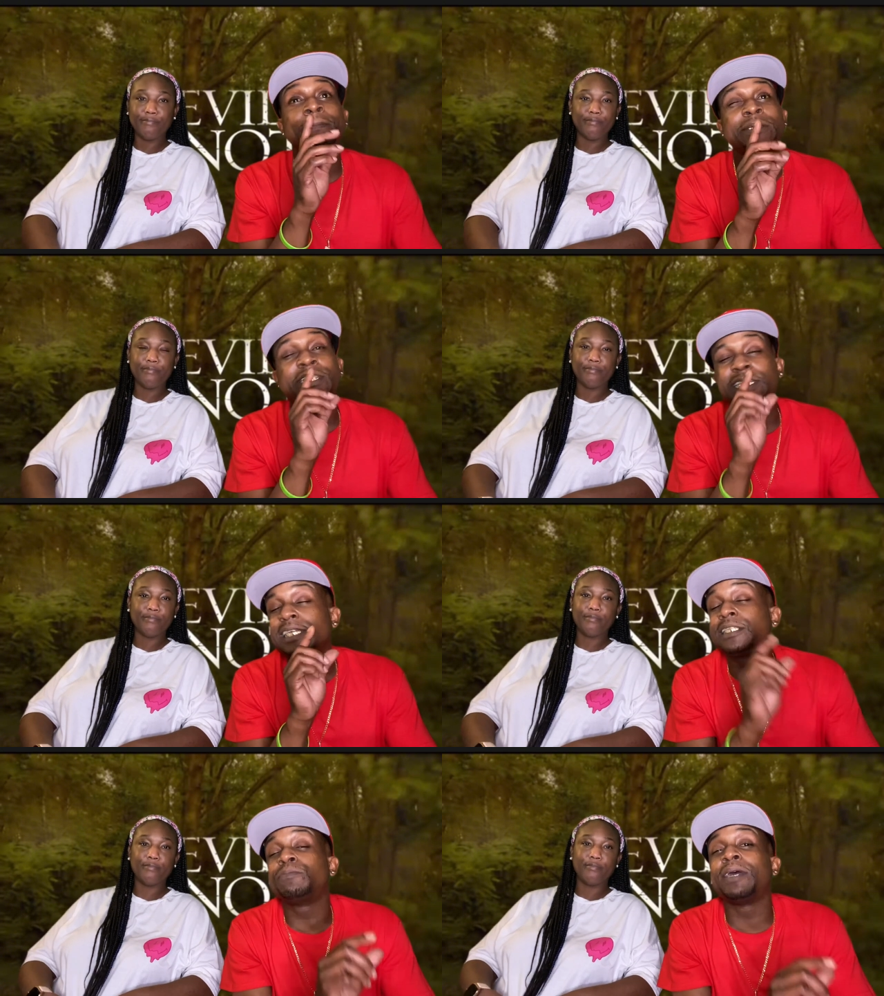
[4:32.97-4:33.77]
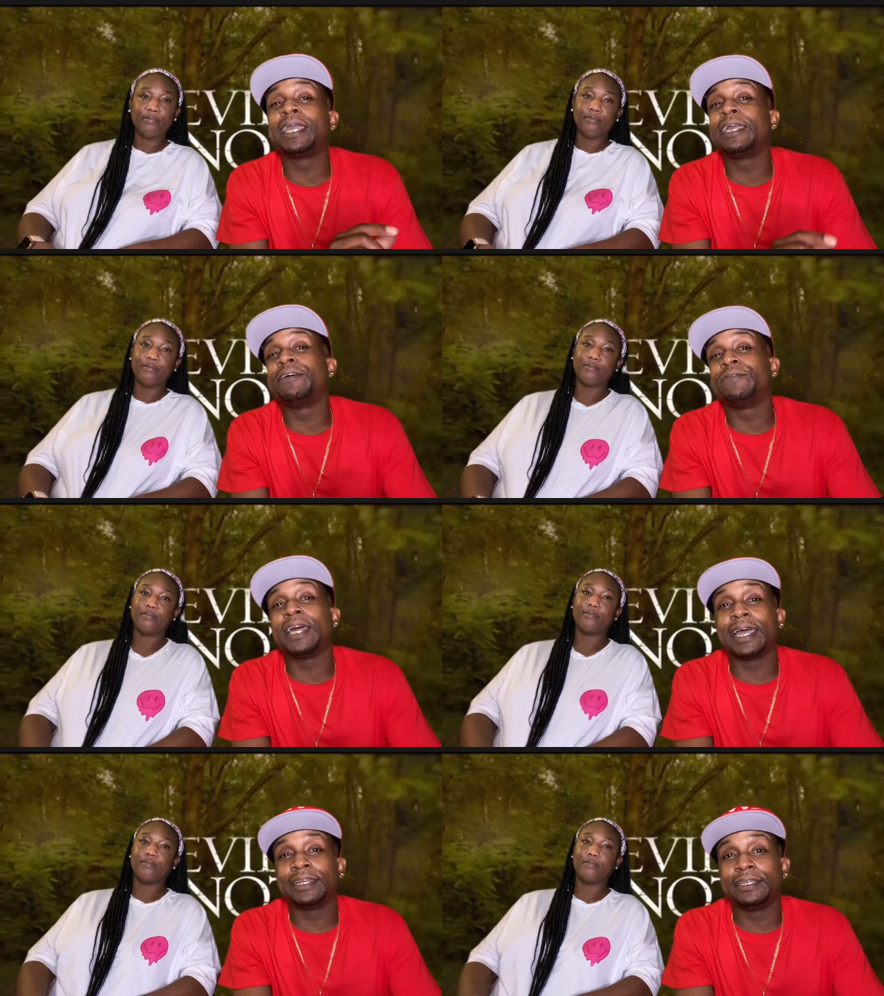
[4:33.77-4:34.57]
Speaker 1: just may have
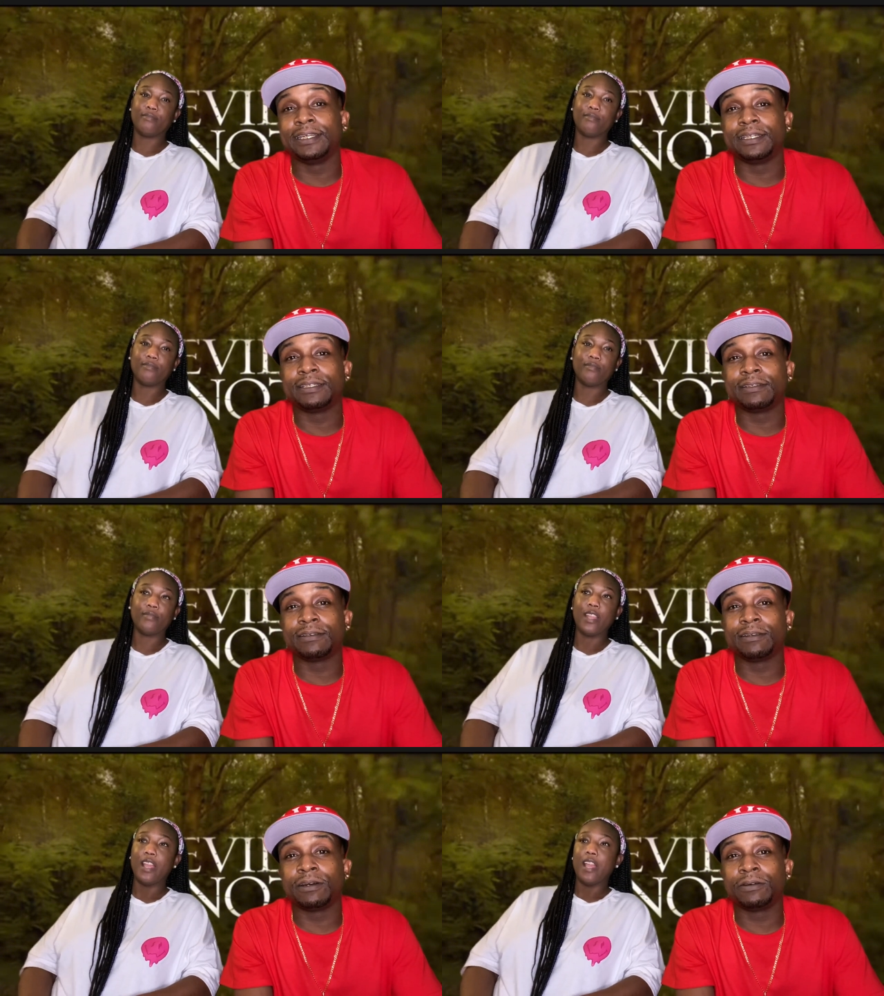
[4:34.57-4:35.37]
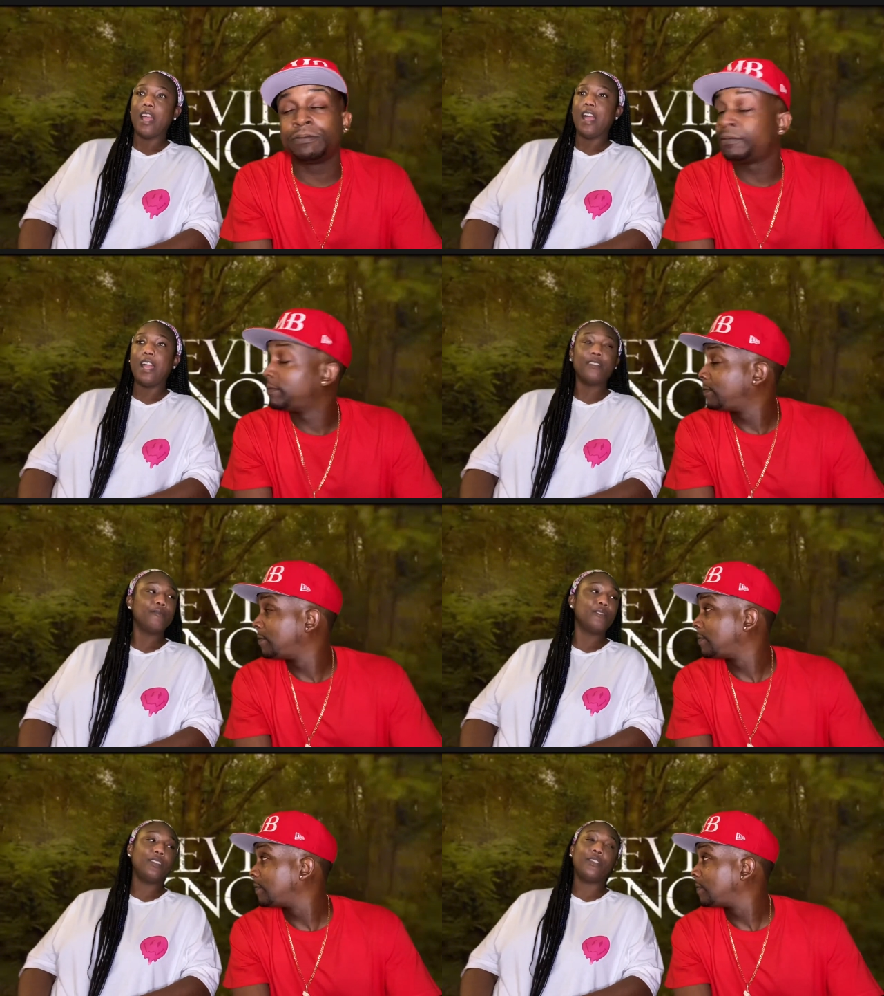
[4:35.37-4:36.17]
not did it.
Speaker 2: You know. I-
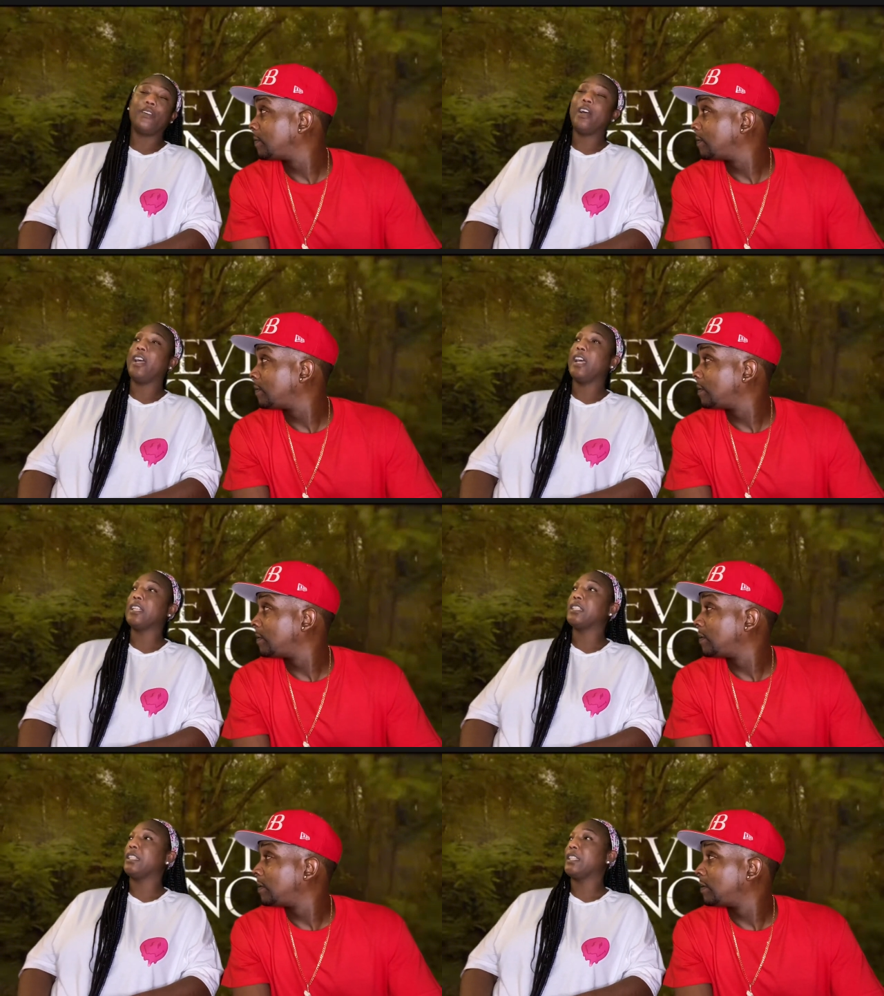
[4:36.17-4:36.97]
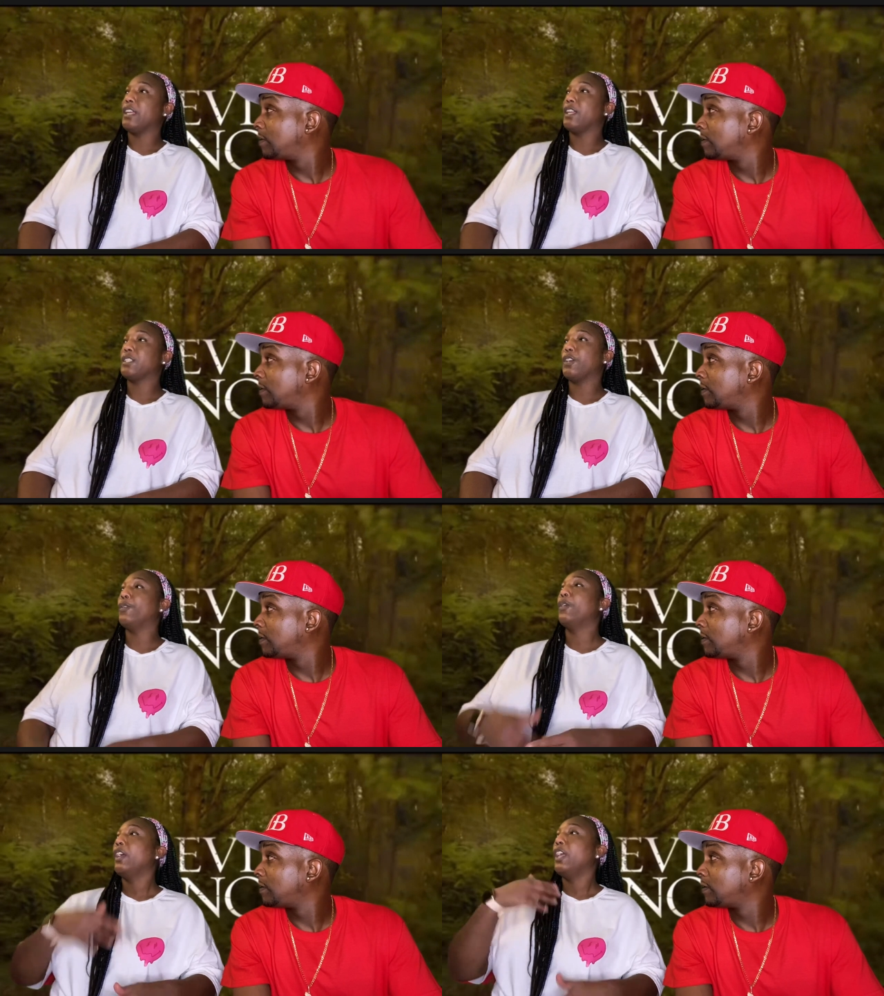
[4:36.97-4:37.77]
you know, I honestly think
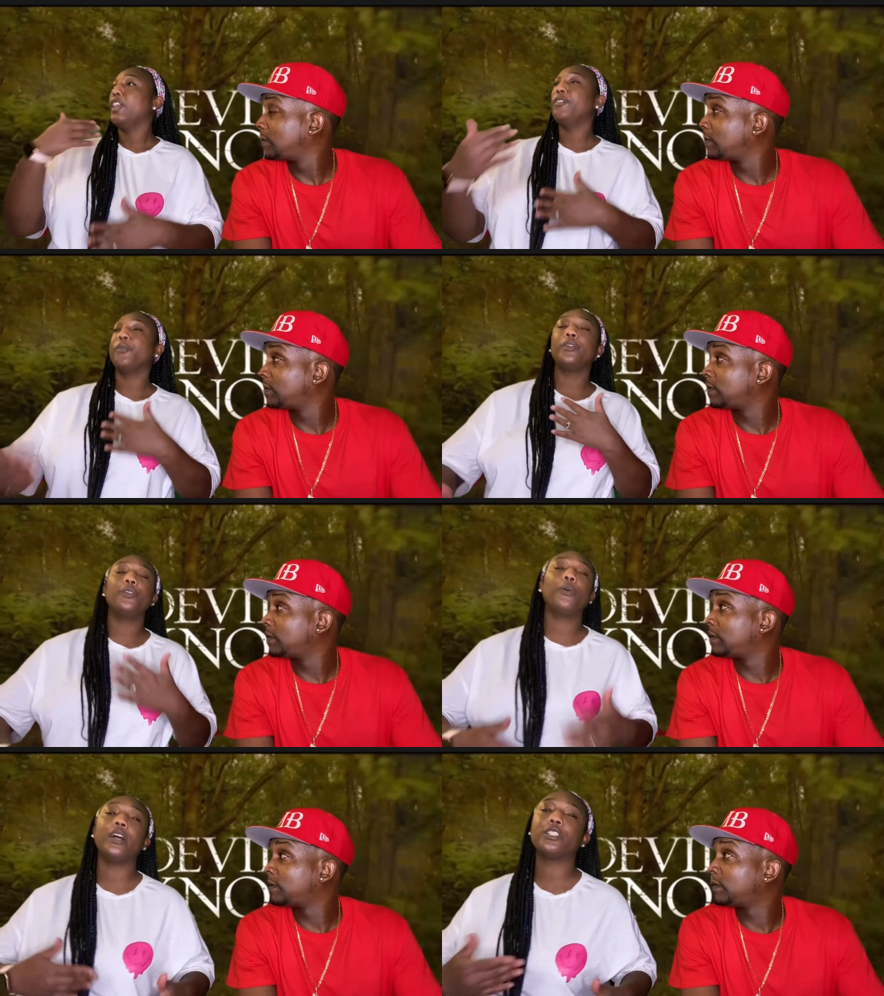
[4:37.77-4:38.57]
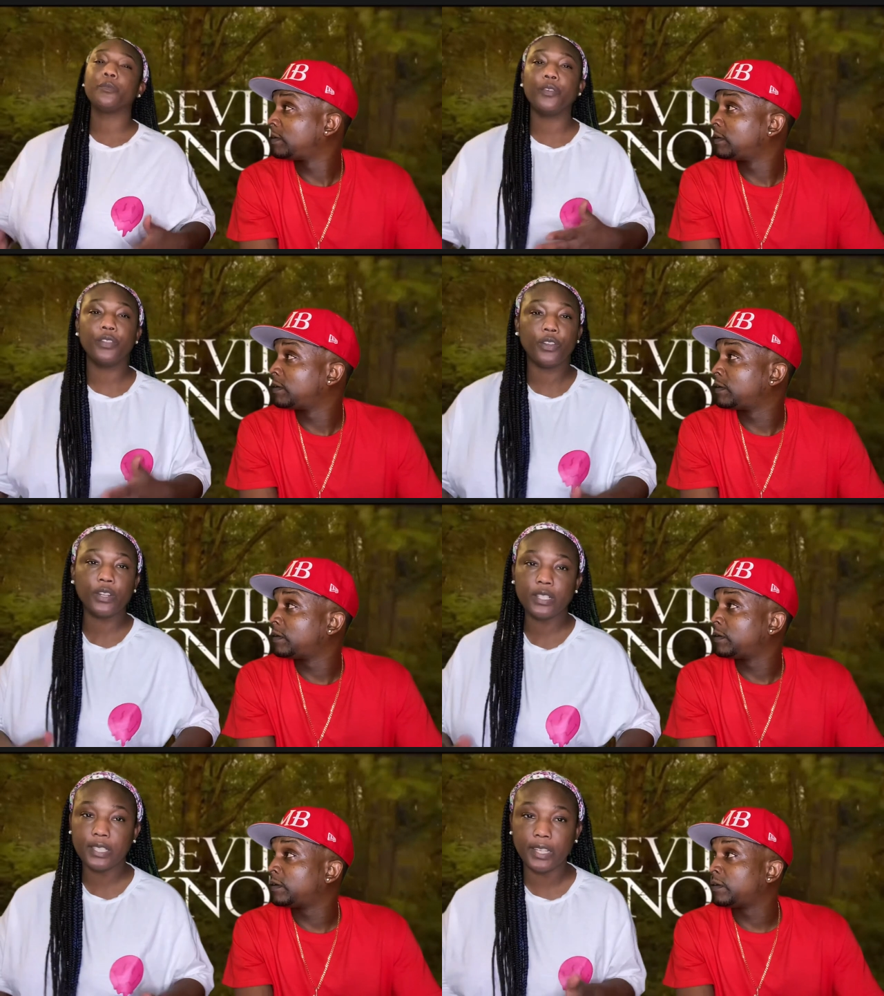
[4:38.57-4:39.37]
so. If you when you watch the movie, you're going
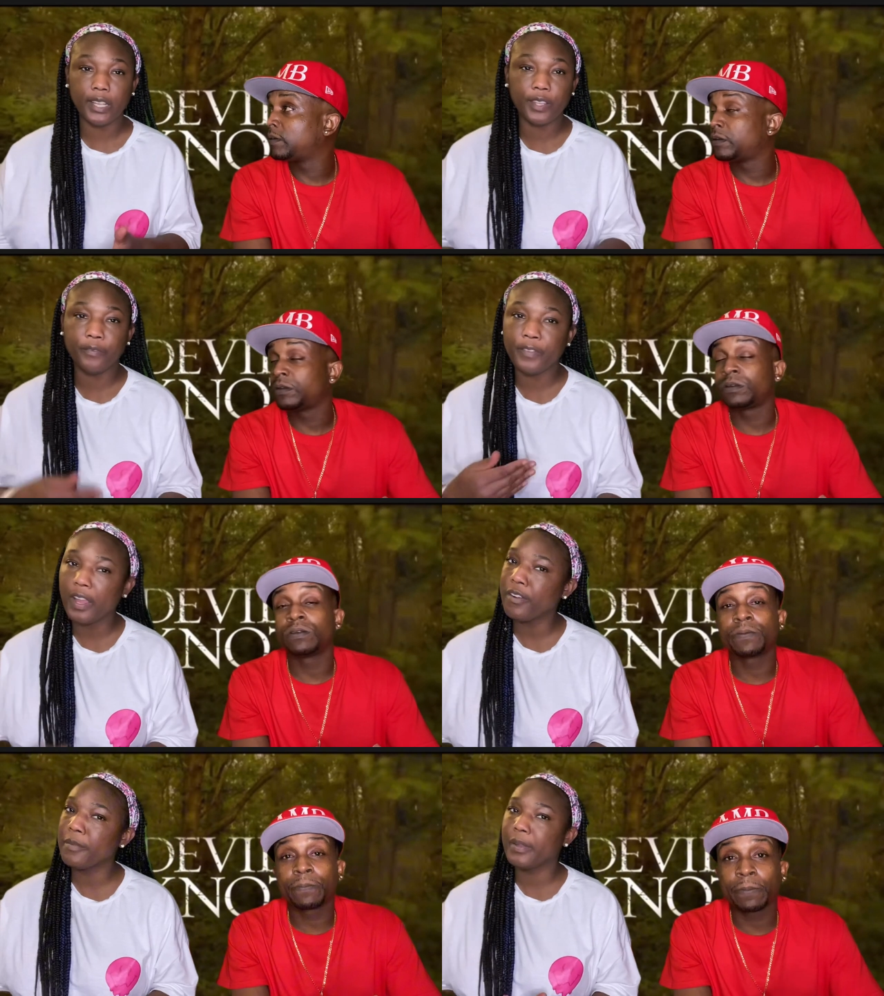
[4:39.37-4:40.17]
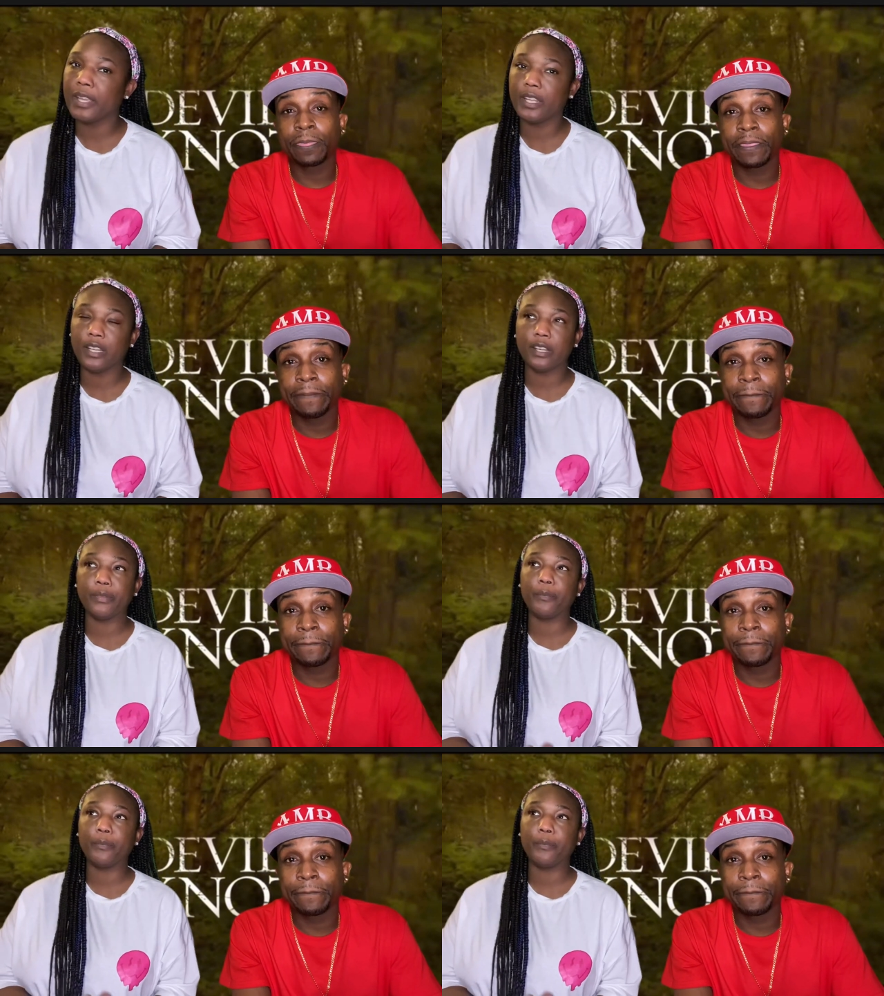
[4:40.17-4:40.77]
to see in the very beginning of the